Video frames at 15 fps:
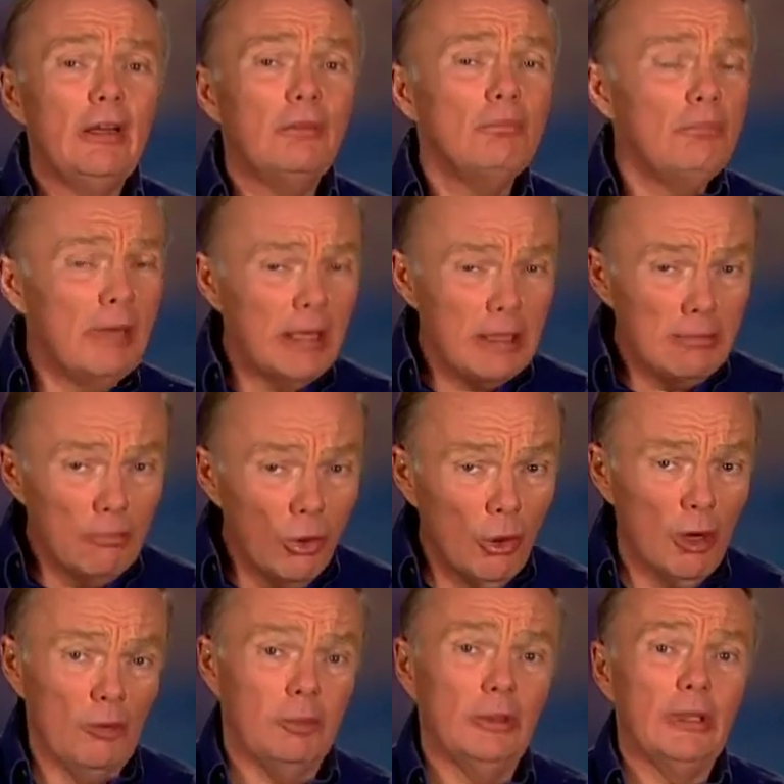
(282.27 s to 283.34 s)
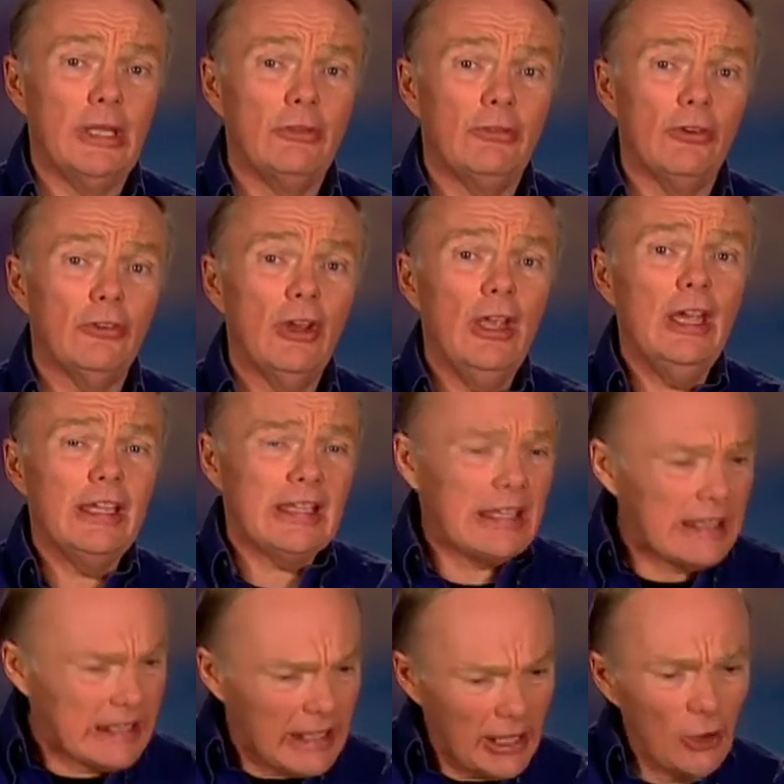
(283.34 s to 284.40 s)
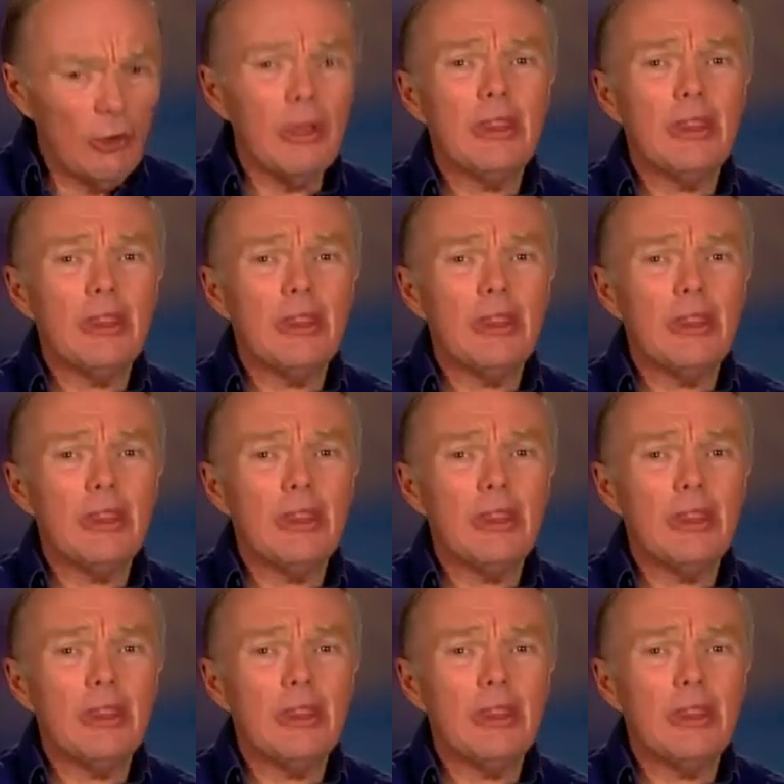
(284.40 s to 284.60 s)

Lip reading: many more believers to carry